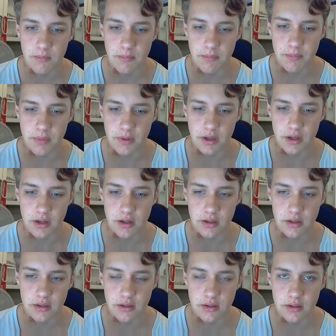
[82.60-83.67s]
but
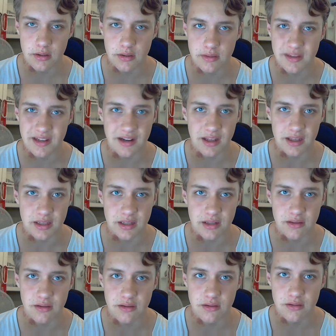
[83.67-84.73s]
didn't like it,
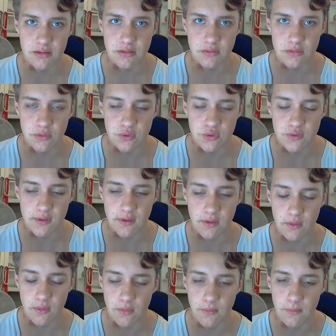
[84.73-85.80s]

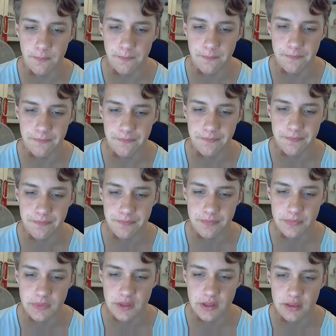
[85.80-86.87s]
so
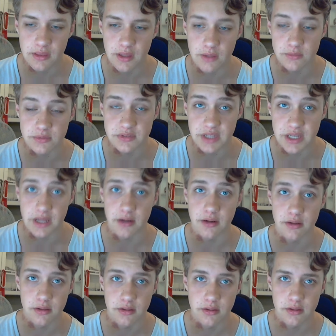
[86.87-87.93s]
that was that.
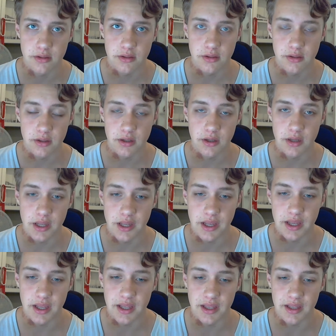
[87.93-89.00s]

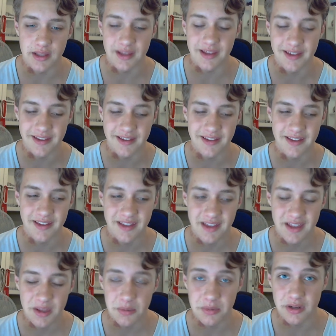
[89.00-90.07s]
Uh,
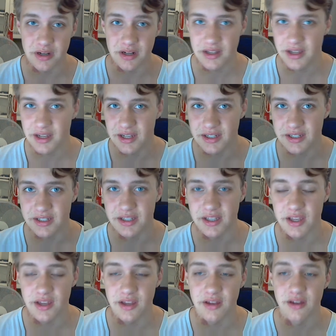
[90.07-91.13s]
but
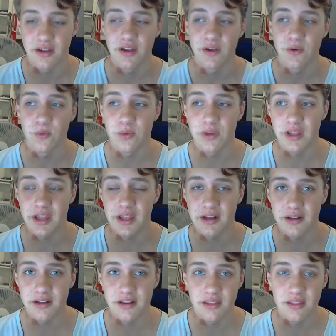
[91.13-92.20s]
I
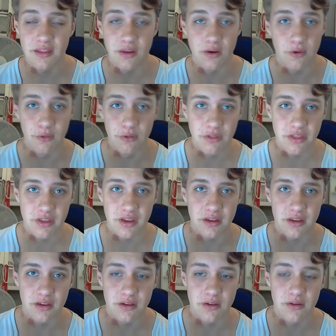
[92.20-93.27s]
re-edited the whole
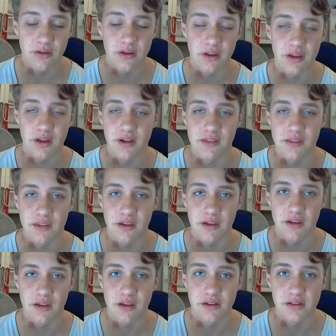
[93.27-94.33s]
thing, and uh,